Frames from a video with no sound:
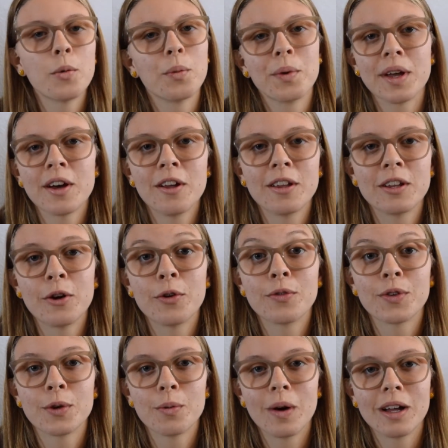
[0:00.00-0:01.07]
We all know,
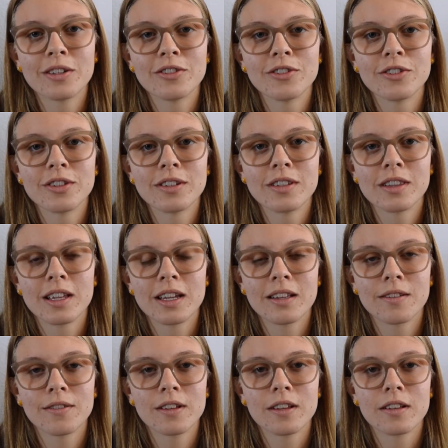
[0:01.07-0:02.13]
if you watched the end
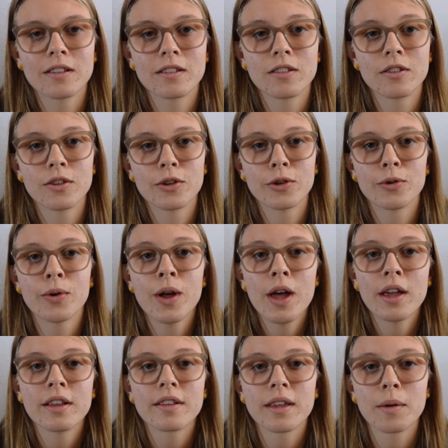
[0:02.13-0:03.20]
of season 2,
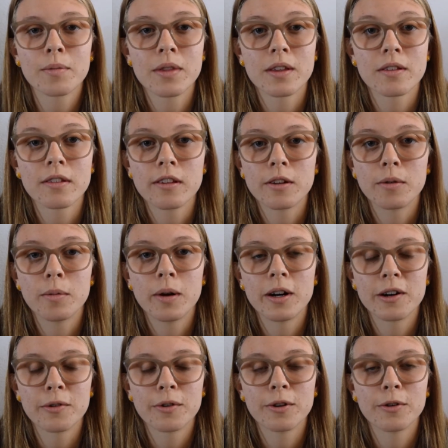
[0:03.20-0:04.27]
skip this little
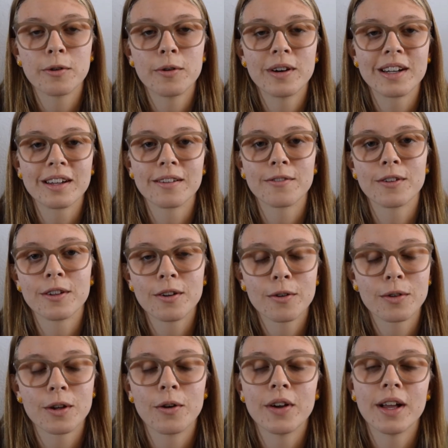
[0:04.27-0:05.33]
part real quick if you
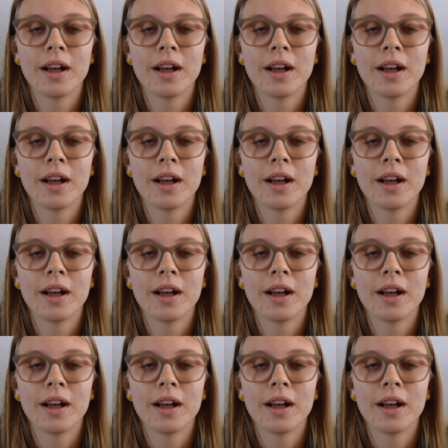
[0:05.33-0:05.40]
don't know it.